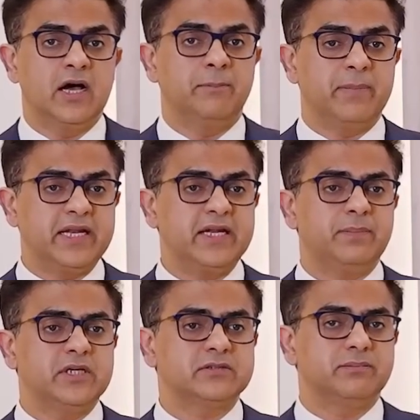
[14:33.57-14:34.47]
Many
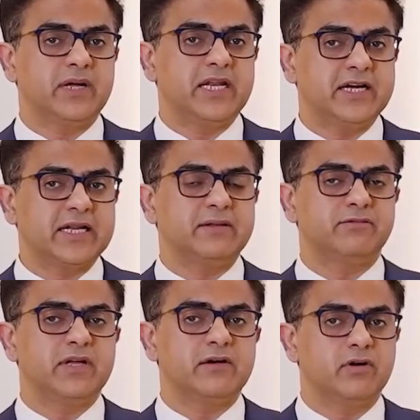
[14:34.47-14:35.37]
a
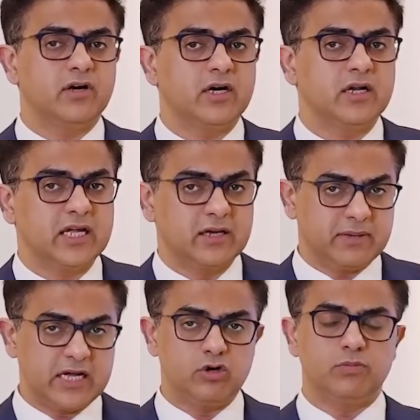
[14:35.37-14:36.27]
times we have heard in
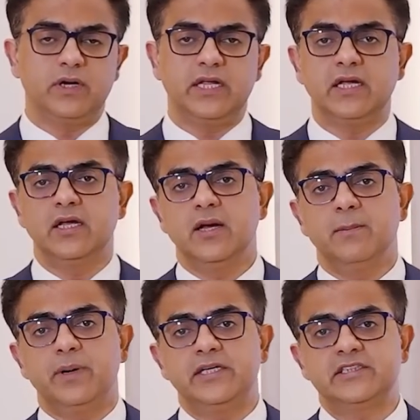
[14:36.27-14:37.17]
my
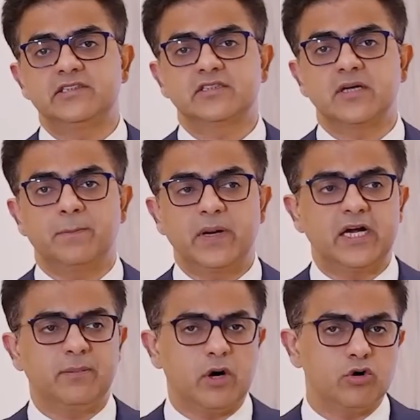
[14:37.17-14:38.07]
OPD patients
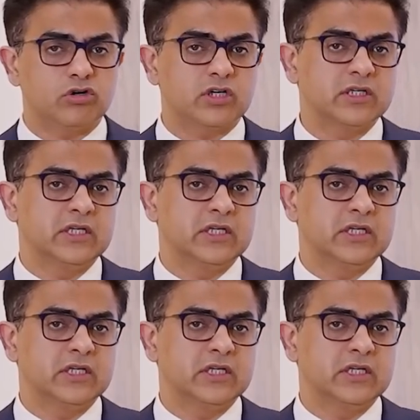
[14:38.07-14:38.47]
complain about